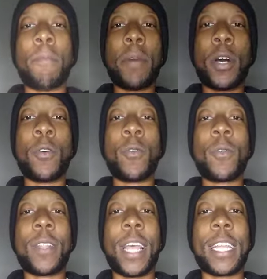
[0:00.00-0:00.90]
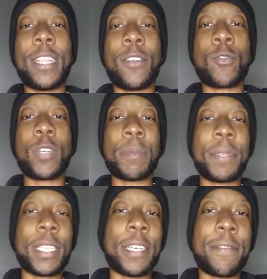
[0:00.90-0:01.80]
bow, like a little
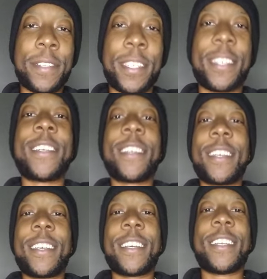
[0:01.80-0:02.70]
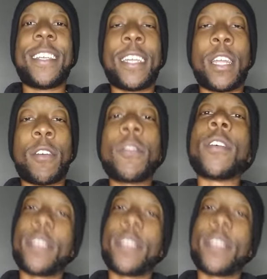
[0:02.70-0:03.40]
Christmas gift, you know,